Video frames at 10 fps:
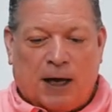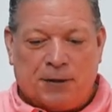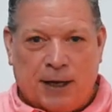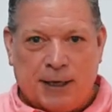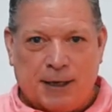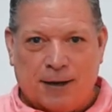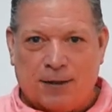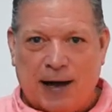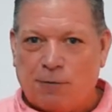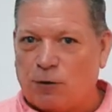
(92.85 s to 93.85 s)
And then
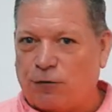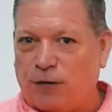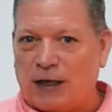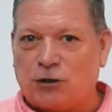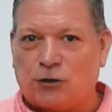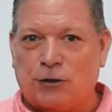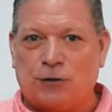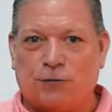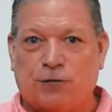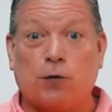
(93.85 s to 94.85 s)
that
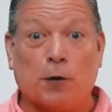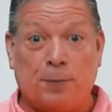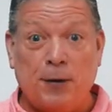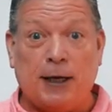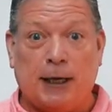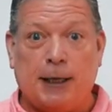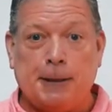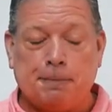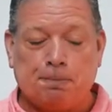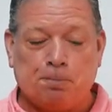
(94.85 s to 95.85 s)
reflection for
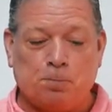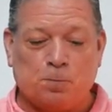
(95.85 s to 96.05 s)
me